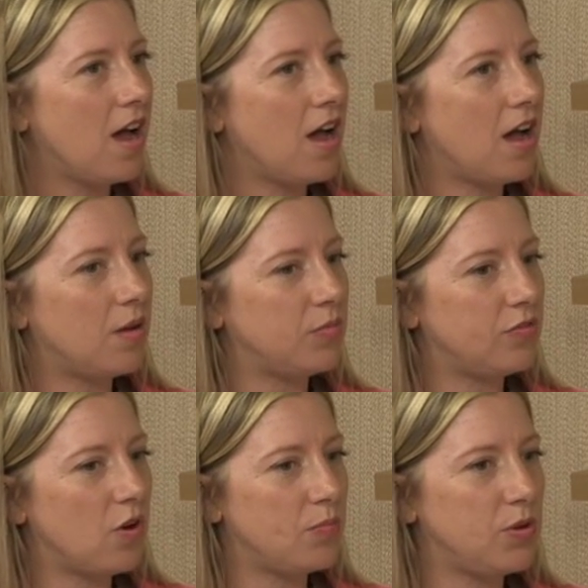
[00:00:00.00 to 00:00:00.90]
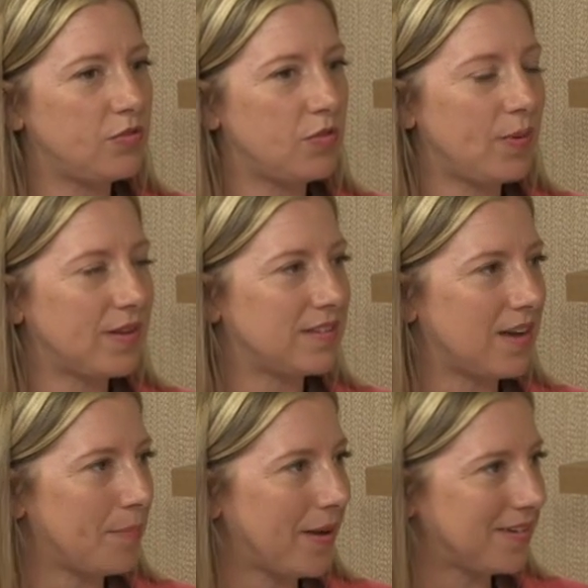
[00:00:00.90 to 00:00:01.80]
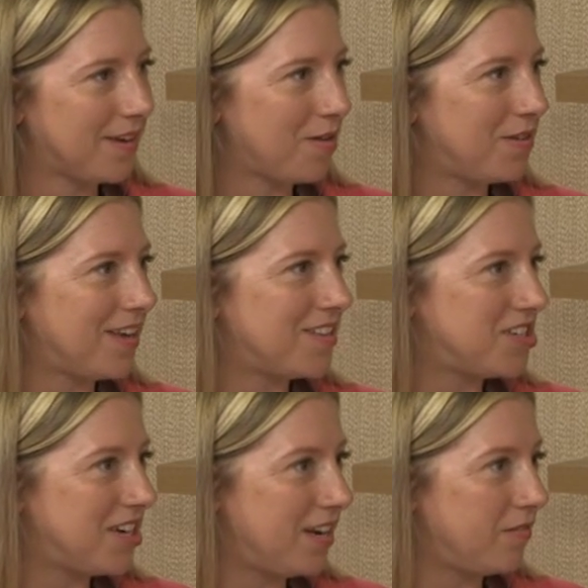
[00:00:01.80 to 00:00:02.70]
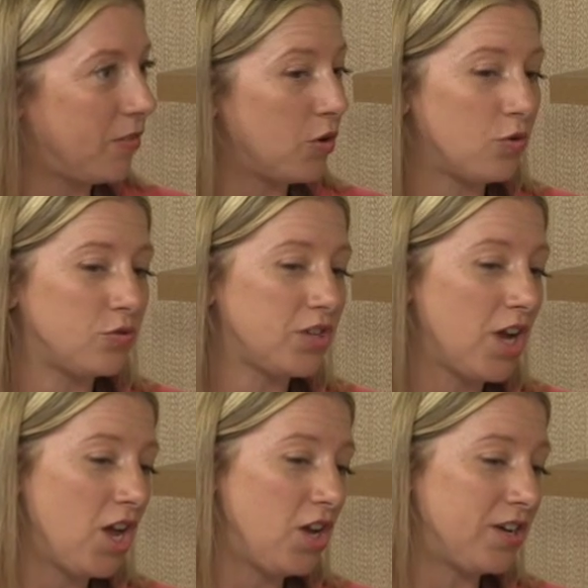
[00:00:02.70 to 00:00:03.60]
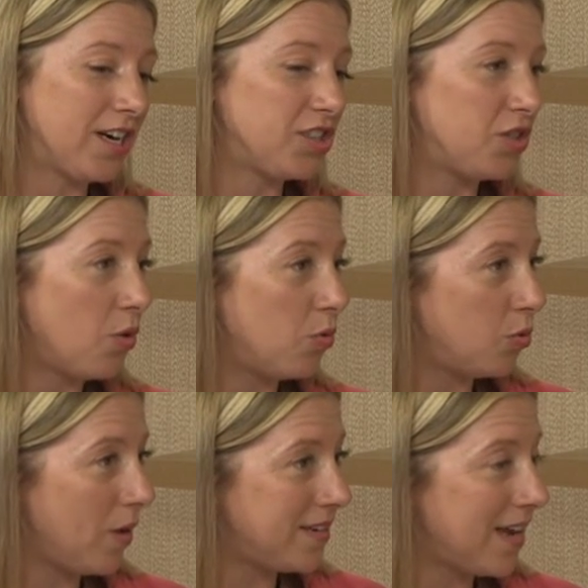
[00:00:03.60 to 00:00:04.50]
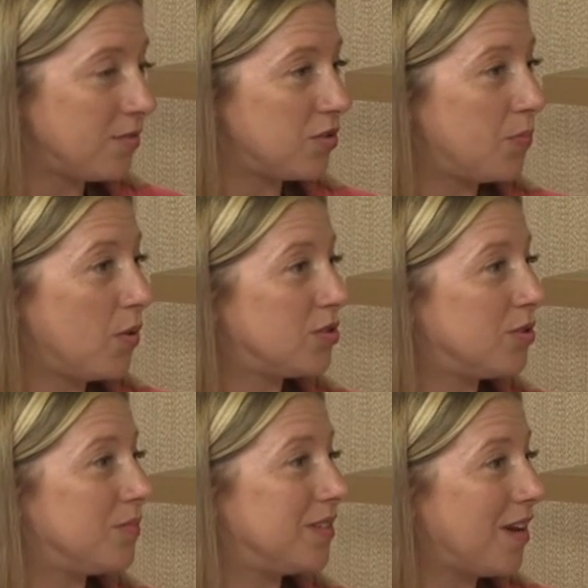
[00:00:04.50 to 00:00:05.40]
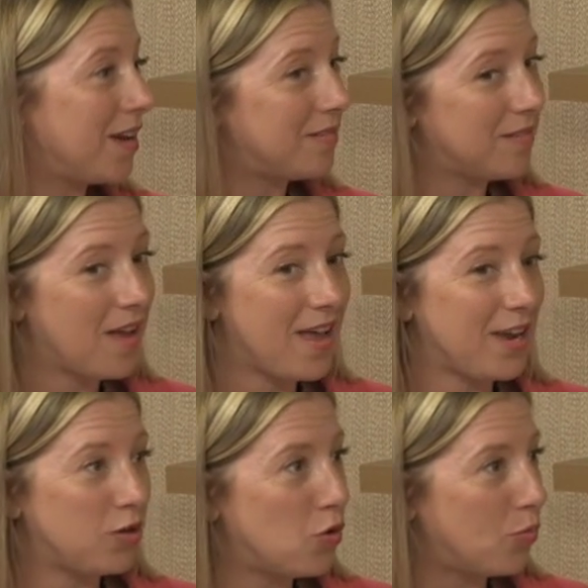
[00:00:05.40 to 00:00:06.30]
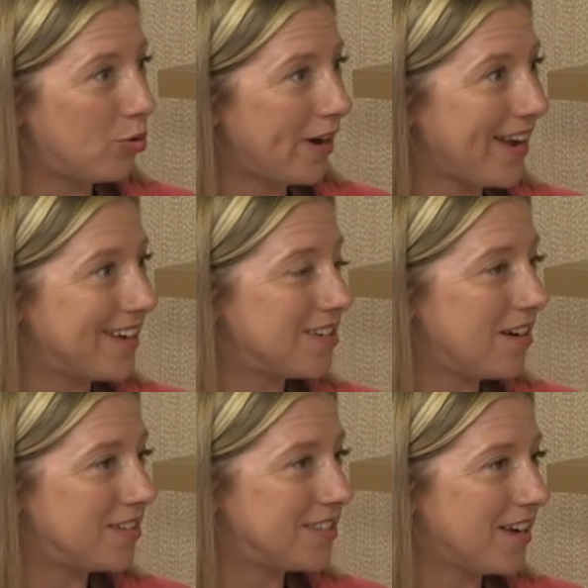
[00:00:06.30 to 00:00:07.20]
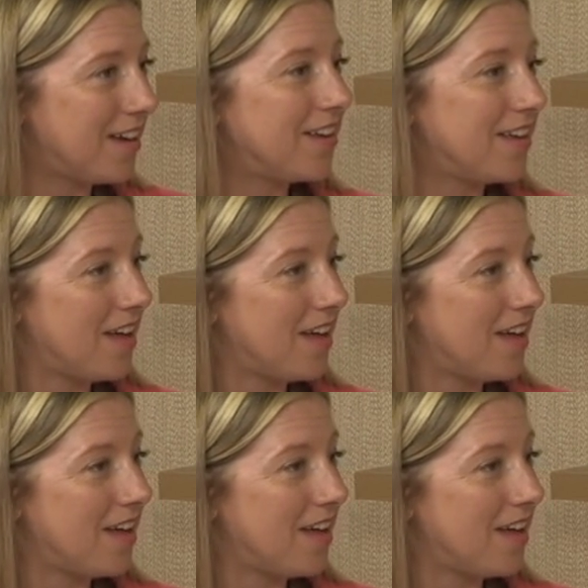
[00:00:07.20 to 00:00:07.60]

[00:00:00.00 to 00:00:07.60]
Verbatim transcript: Um, you've got beautiful places like Patagonia, the Chilean fjords. You can actually go all the way down to the bottom and, and incorporate Antarctica